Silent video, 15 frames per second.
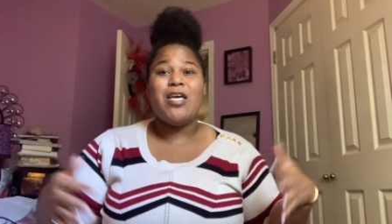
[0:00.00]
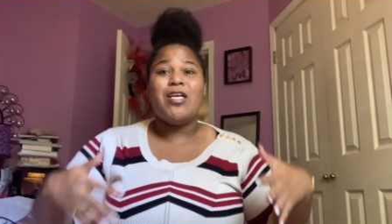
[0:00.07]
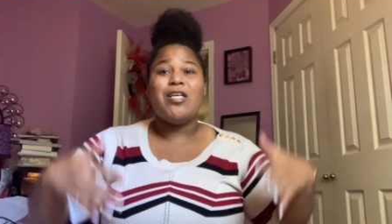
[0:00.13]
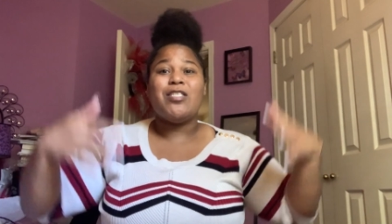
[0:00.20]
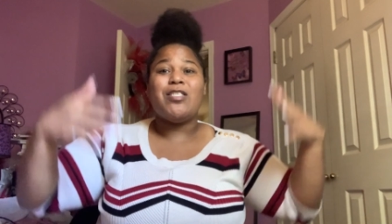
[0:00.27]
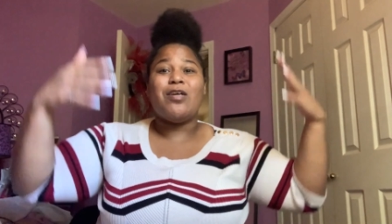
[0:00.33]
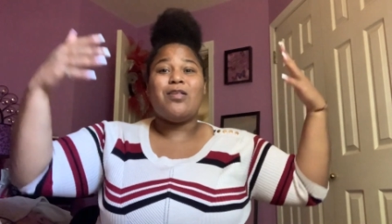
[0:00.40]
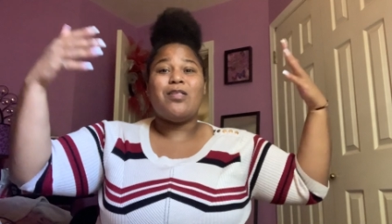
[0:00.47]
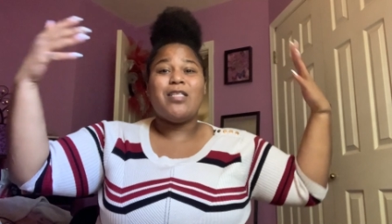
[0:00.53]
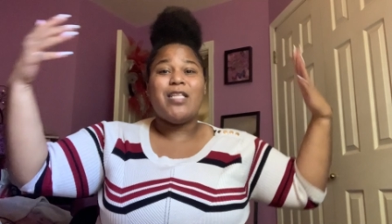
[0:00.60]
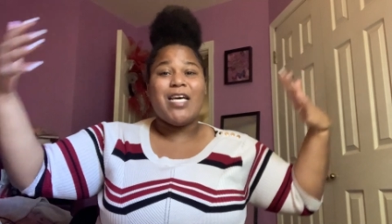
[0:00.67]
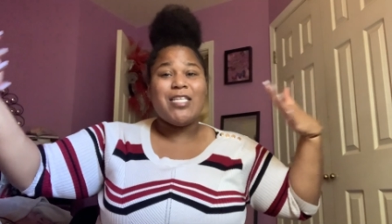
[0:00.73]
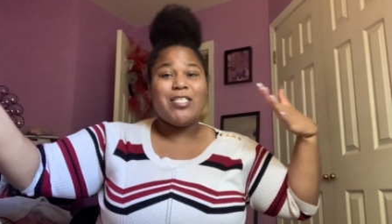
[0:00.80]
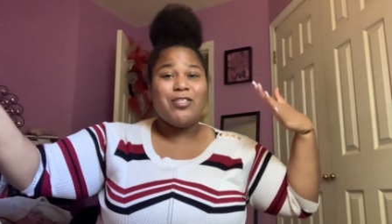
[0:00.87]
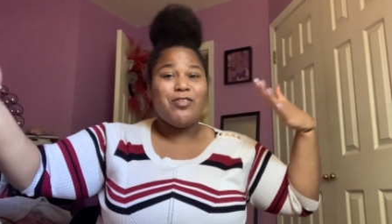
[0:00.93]
So
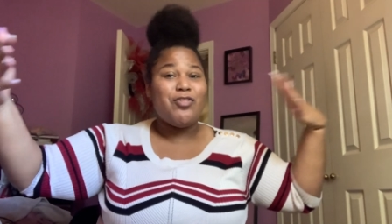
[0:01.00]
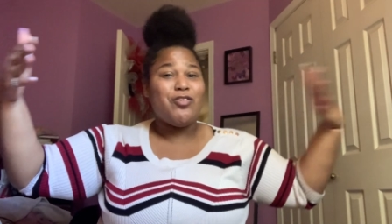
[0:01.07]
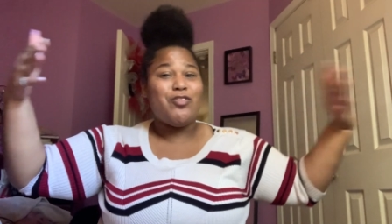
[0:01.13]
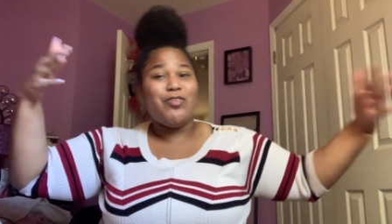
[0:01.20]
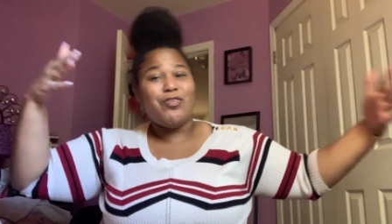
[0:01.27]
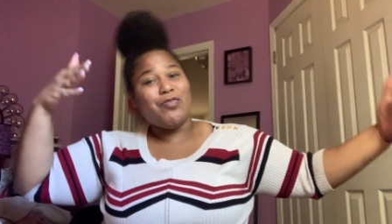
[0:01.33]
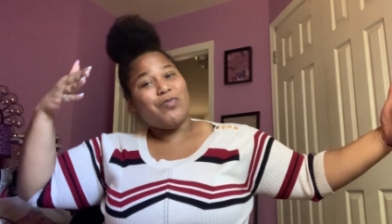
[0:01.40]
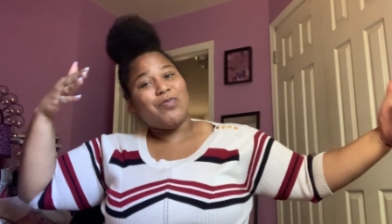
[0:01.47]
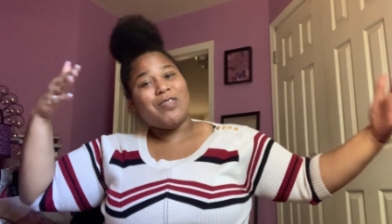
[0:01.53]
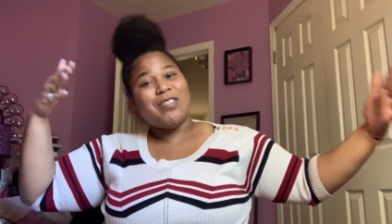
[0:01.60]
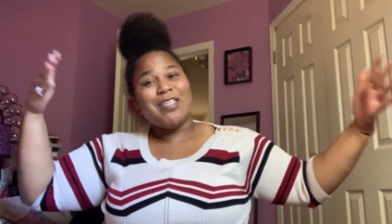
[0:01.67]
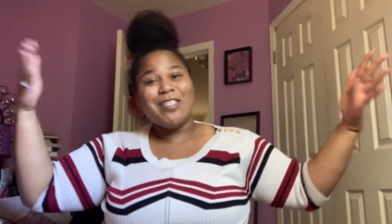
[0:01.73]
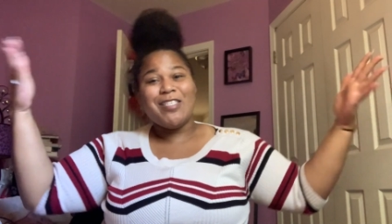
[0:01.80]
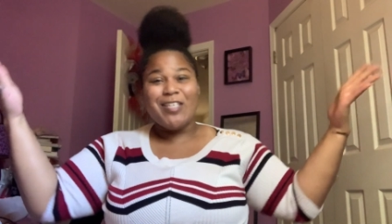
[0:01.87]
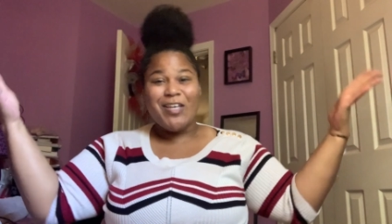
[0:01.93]
let's do the do's
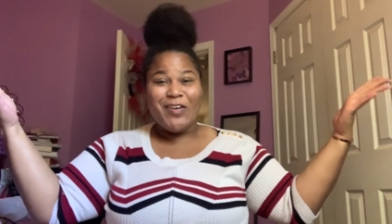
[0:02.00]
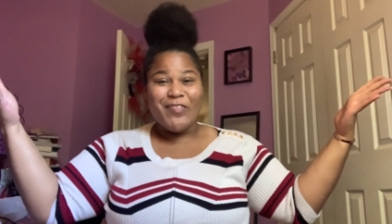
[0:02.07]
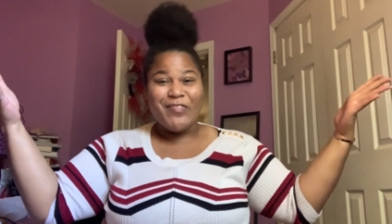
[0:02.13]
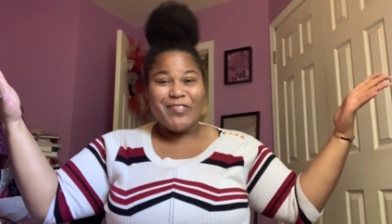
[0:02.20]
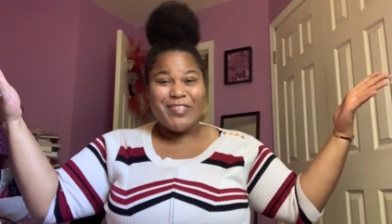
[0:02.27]
and don'ts.